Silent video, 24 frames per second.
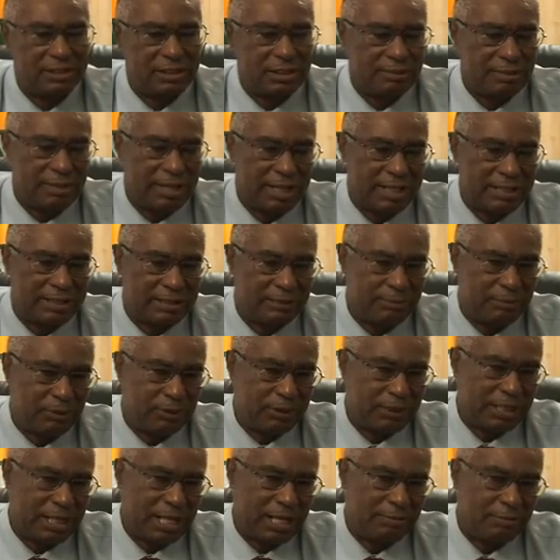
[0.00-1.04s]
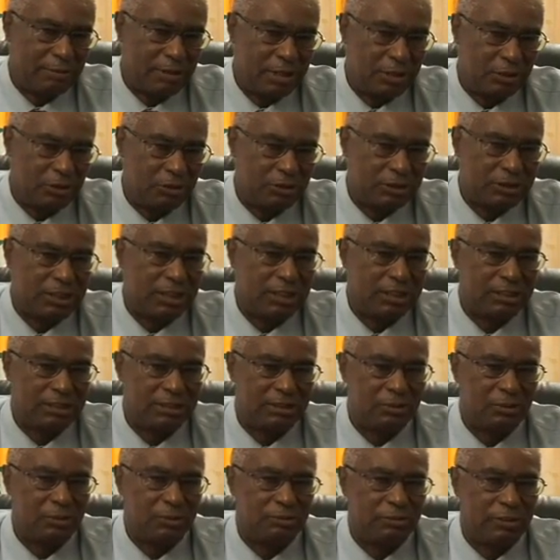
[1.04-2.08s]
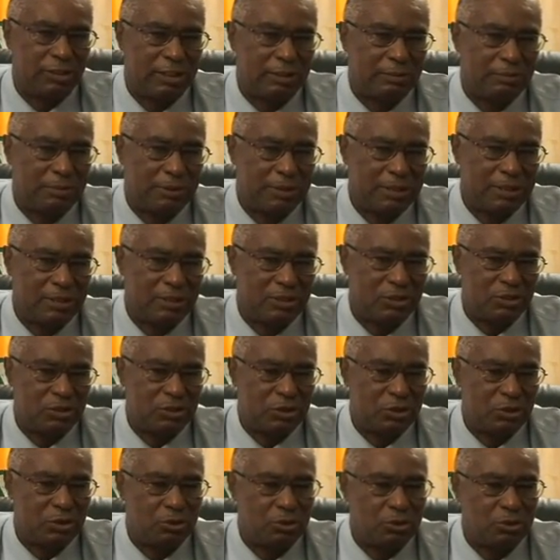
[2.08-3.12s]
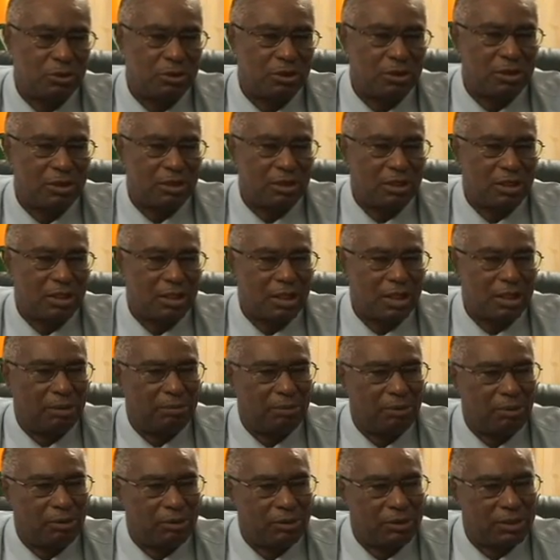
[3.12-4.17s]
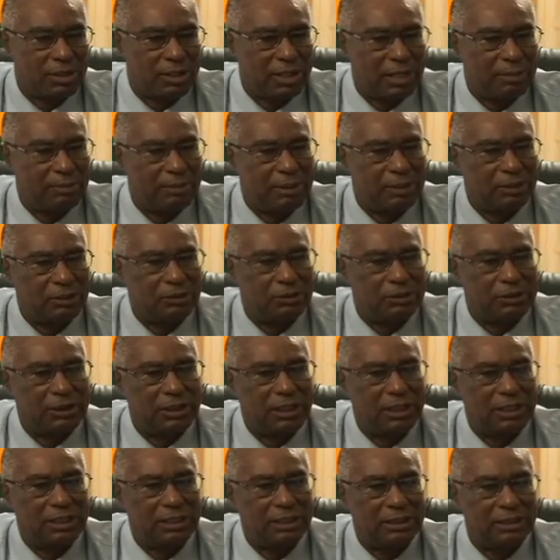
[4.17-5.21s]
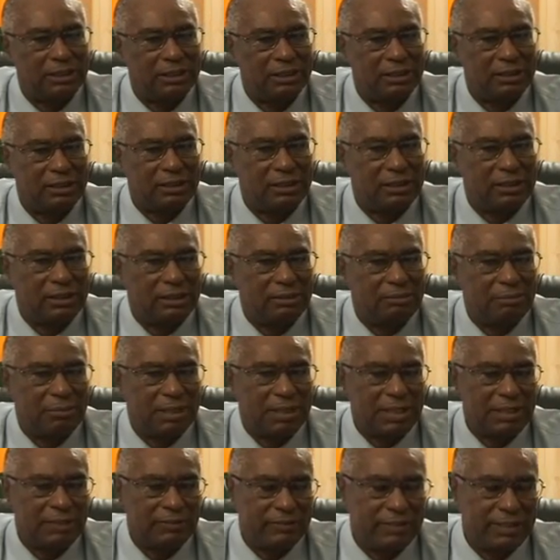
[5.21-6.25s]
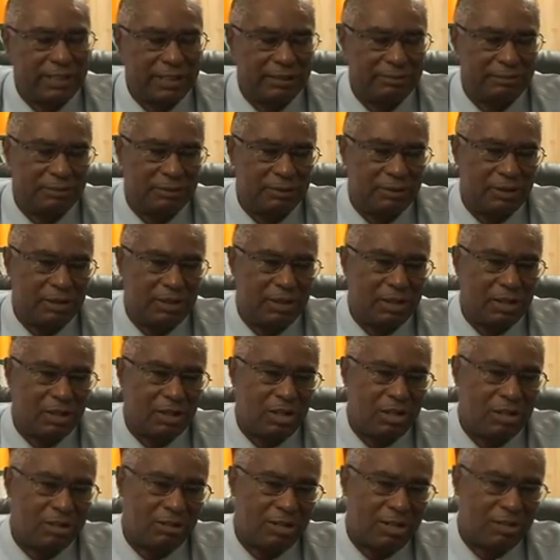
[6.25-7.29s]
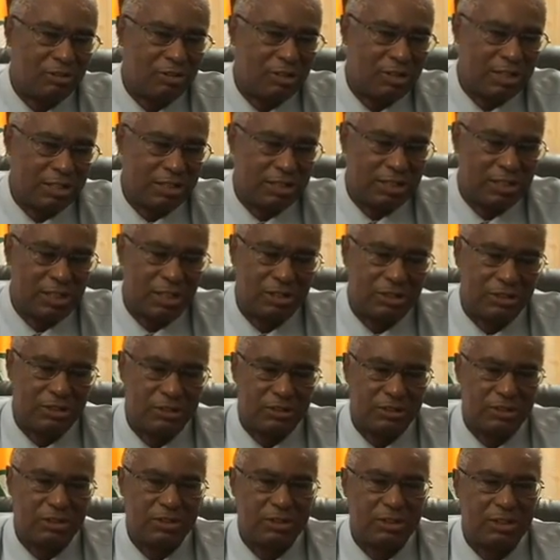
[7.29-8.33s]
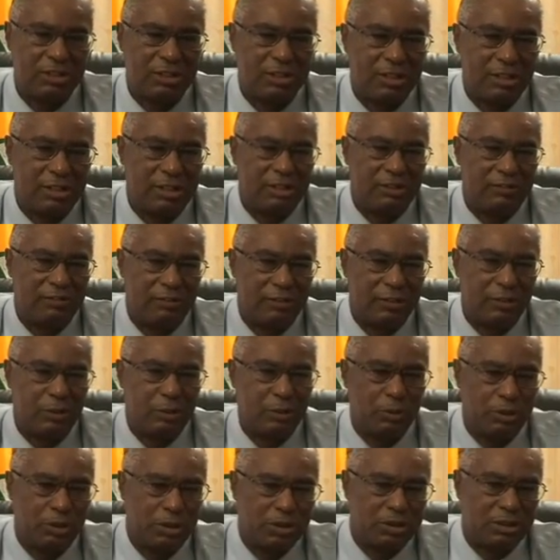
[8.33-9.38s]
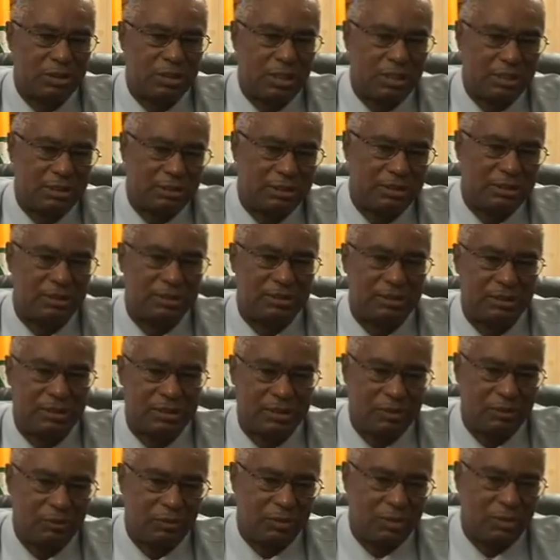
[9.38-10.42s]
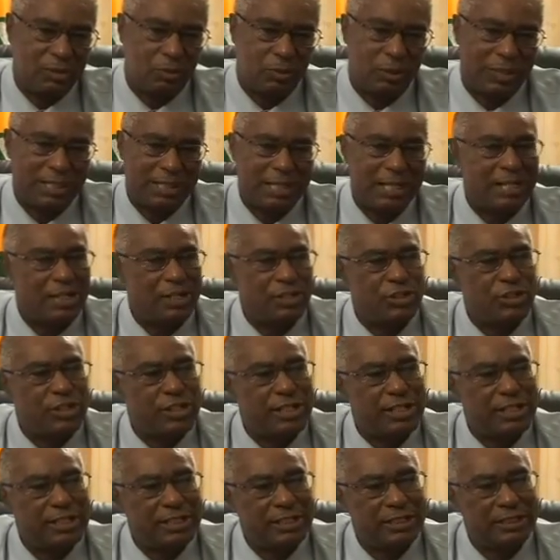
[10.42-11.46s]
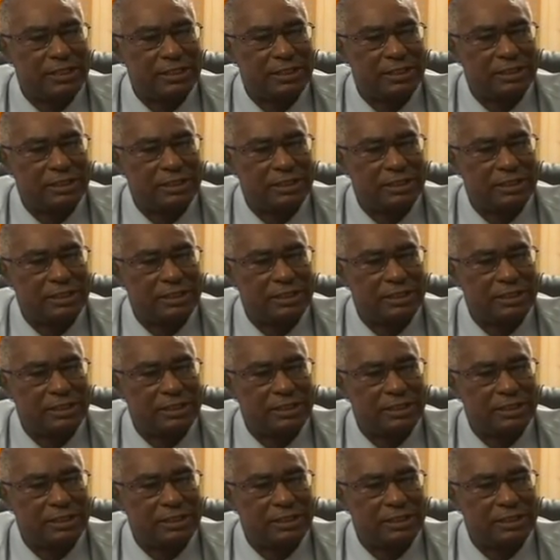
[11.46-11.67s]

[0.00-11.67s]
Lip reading: Some asked about the Amman Hotel, and they were very pleased to know about the Amman Hotel. Many of them congratulated us for the work done with wind energy,